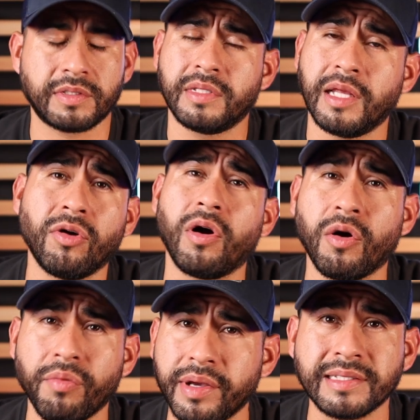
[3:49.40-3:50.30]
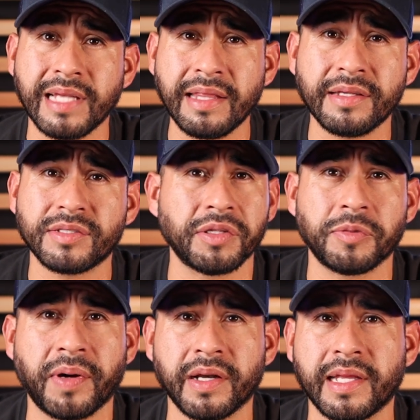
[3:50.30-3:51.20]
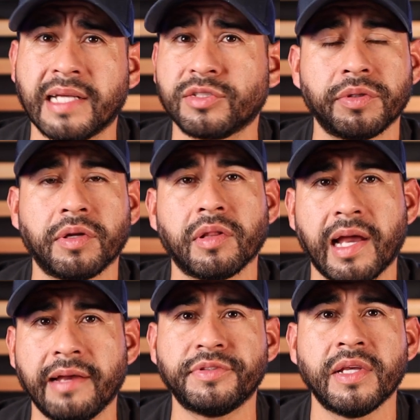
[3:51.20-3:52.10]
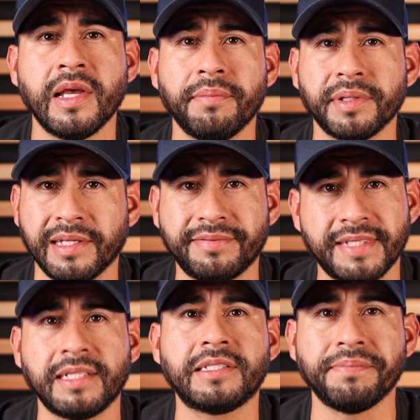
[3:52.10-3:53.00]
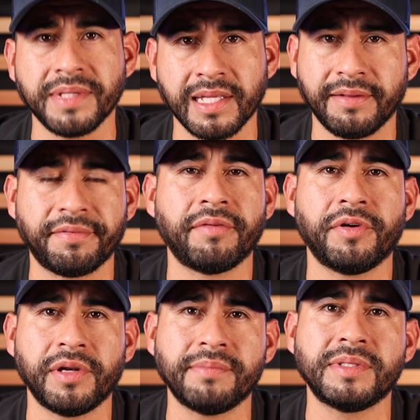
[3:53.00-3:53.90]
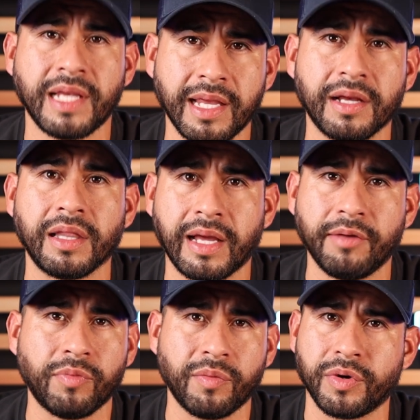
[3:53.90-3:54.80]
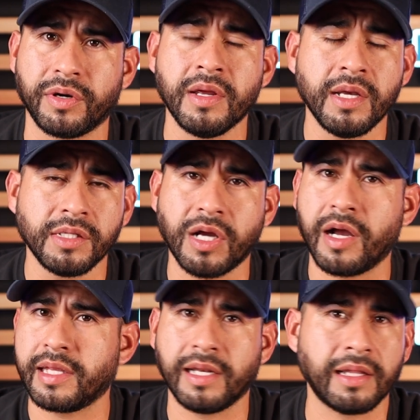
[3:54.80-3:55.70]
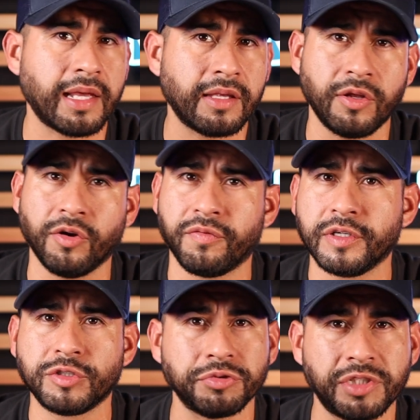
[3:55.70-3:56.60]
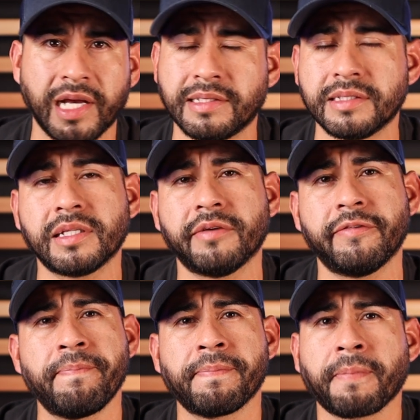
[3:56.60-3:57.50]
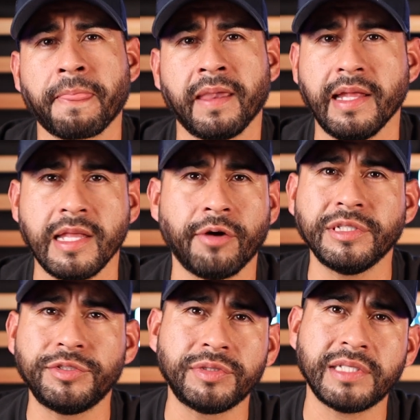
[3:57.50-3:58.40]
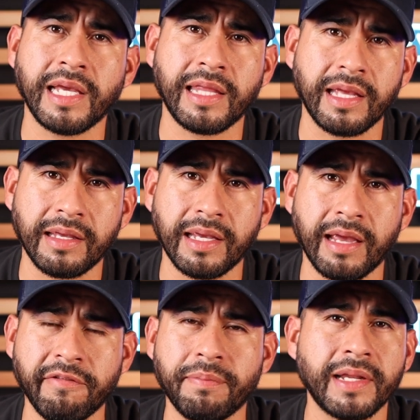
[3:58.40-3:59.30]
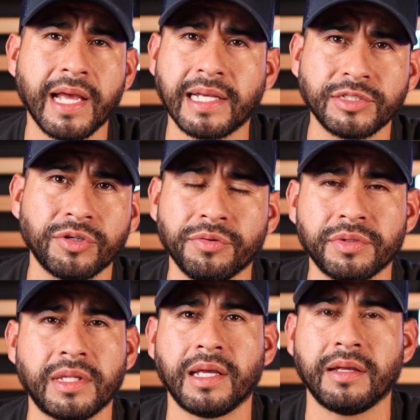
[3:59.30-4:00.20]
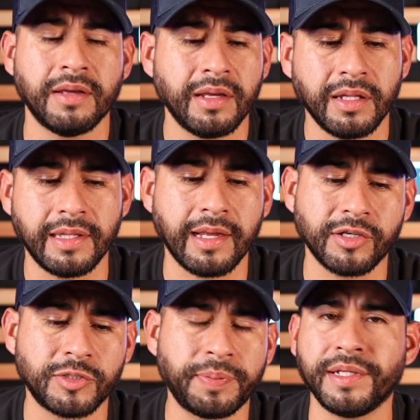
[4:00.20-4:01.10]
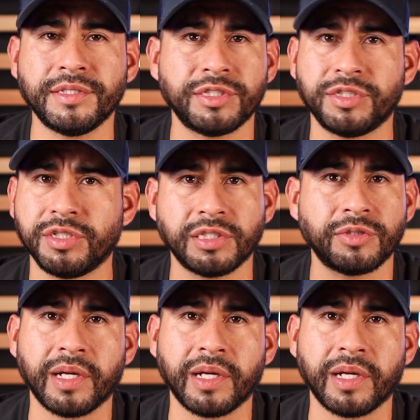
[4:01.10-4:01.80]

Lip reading: they don't always say this on their podcasts or in their lives, but they've said it to me, and I've heard them say it a lot when we're talking in like, you know, virtual chats and stuff. And they always do say that everybody has their own thing. Their experience is just a